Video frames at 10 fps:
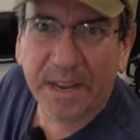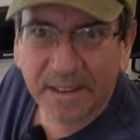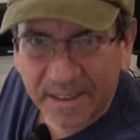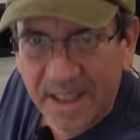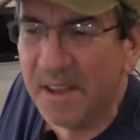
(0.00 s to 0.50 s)

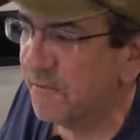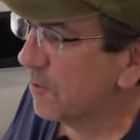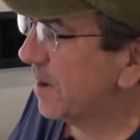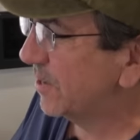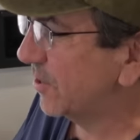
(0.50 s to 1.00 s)
quick
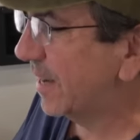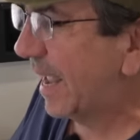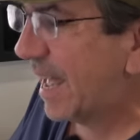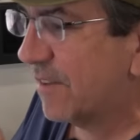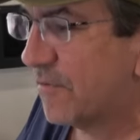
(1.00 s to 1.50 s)
information
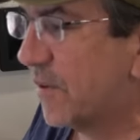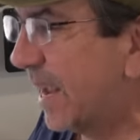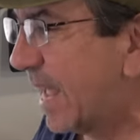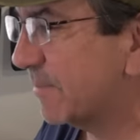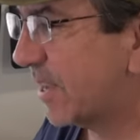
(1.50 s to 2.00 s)
like I have
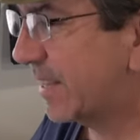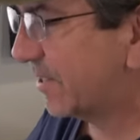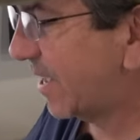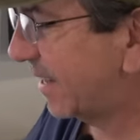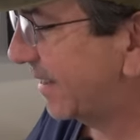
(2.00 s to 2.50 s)

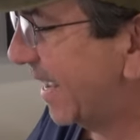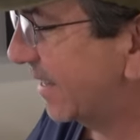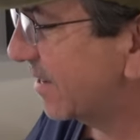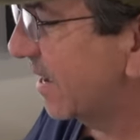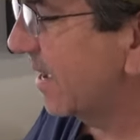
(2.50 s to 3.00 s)

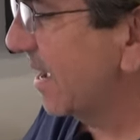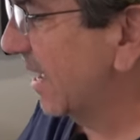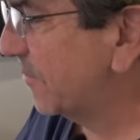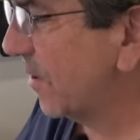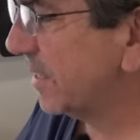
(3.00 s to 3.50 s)
freecampsites.net
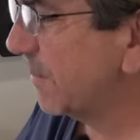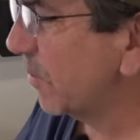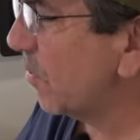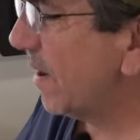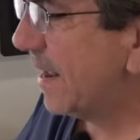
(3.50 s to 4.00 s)
and uh, for
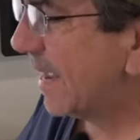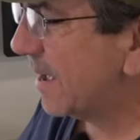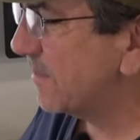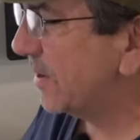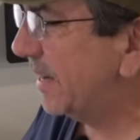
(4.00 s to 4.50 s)
example we went to
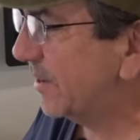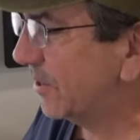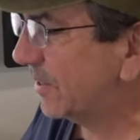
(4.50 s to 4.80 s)
camp near